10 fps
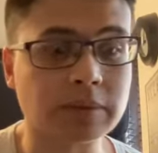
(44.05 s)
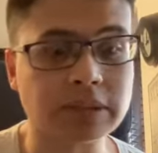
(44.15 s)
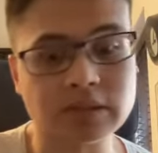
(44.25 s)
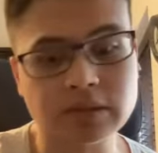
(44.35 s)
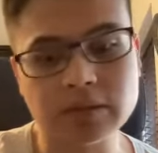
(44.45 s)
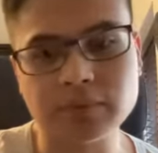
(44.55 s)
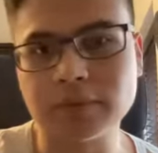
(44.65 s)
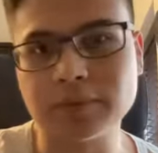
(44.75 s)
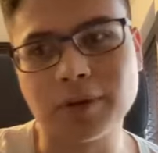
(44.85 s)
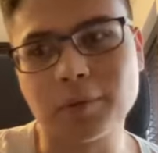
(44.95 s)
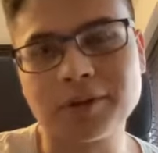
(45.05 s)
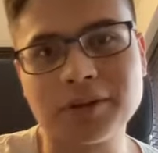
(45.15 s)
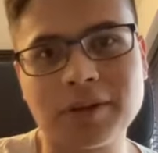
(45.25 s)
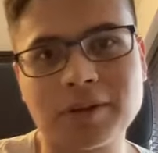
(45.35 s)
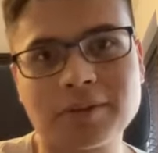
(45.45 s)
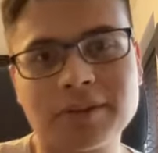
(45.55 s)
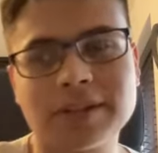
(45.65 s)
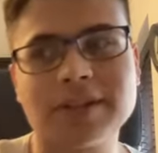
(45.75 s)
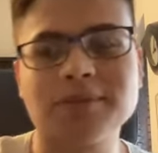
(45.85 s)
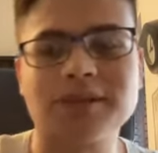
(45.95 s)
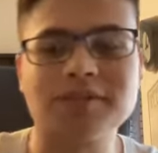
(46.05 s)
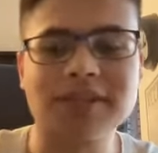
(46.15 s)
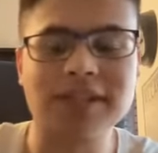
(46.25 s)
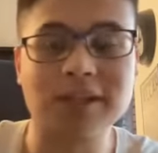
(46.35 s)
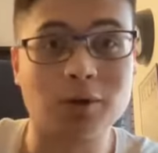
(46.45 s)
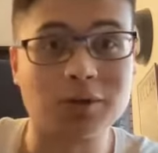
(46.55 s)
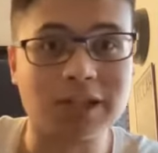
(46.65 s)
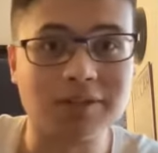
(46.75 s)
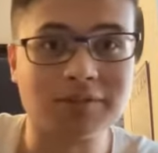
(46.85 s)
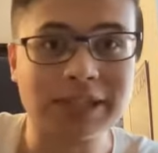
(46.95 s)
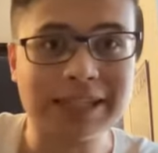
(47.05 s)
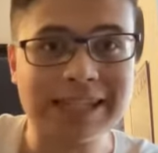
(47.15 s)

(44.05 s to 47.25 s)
I mean, no wonder he got himself the Golden Glove